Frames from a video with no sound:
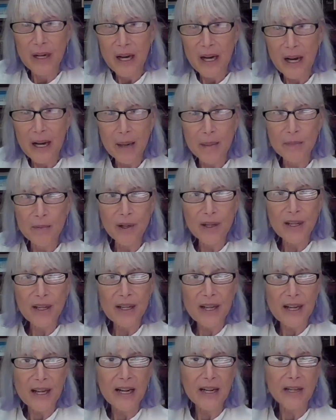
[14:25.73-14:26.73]

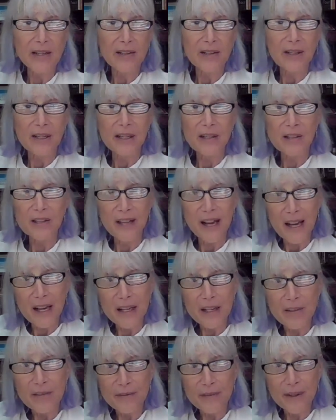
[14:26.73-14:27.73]
looking at the
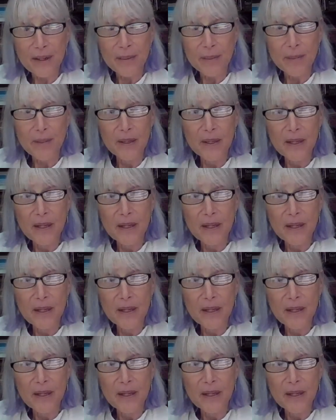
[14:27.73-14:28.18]
data from